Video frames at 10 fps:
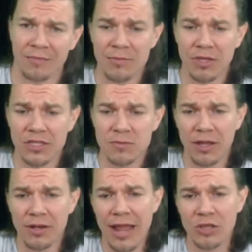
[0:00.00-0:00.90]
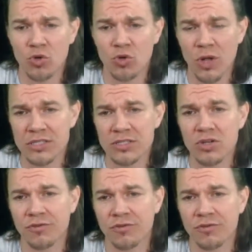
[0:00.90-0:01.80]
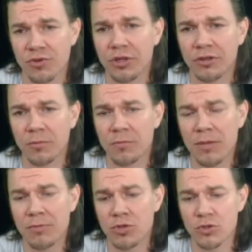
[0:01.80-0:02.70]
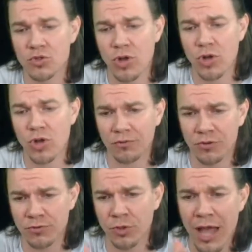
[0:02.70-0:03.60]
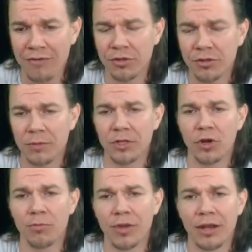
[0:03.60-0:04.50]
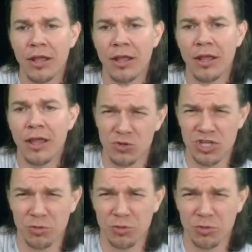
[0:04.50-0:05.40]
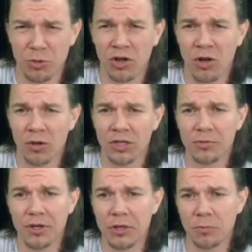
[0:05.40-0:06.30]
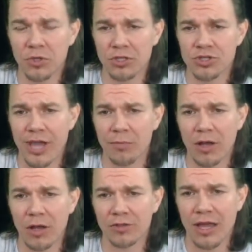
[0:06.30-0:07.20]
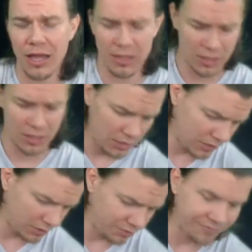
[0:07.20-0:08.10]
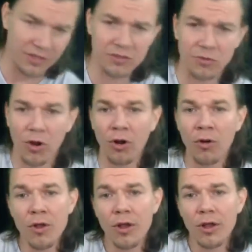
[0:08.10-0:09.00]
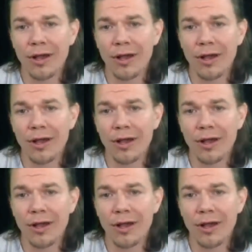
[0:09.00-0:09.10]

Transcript: by any means, but natural ones, there's a few out there that maybe you need to try. So if you haven't, let me know, man. I know, Jeremy, we got a call coming up. We can chat about that, I think on the 5th tomorrow,